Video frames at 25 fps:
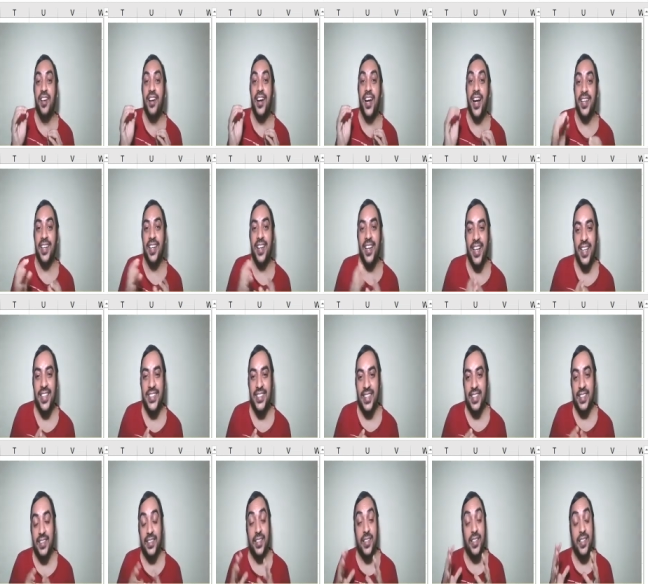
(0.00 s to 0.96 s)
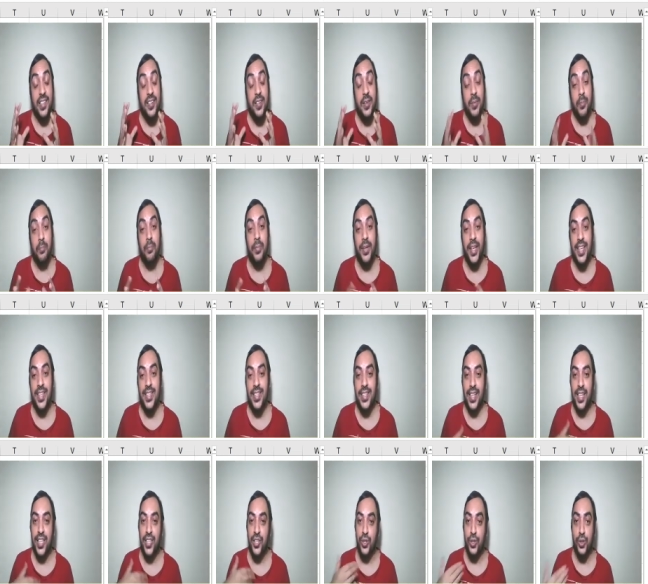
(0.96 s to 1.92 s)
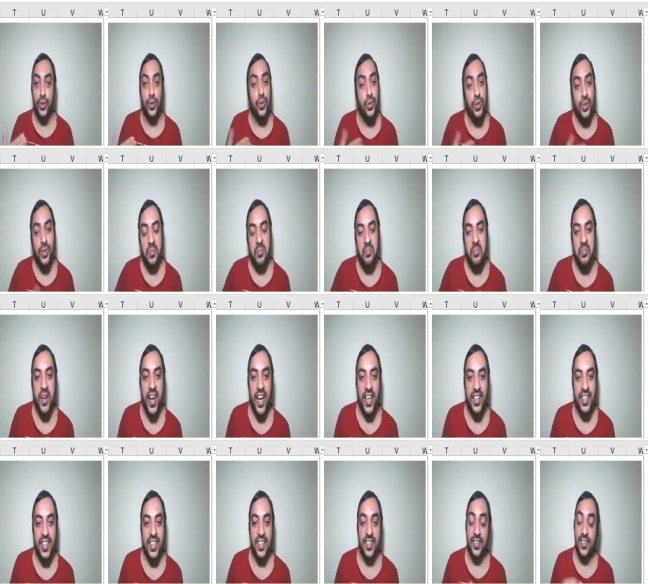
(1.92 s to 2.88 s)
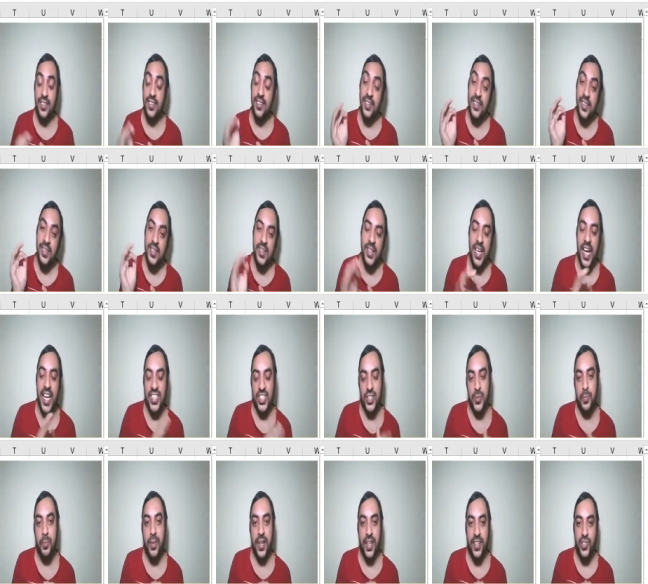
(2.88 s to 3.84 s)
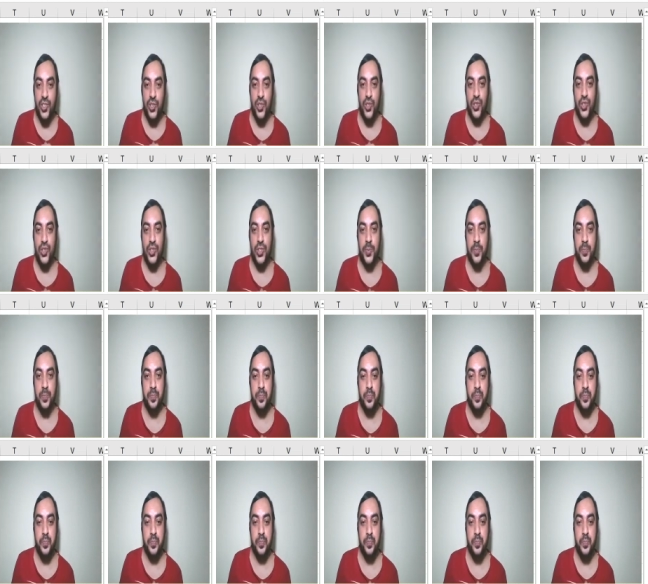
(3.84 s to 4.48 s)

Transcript: analyzing the beta into practical aspects.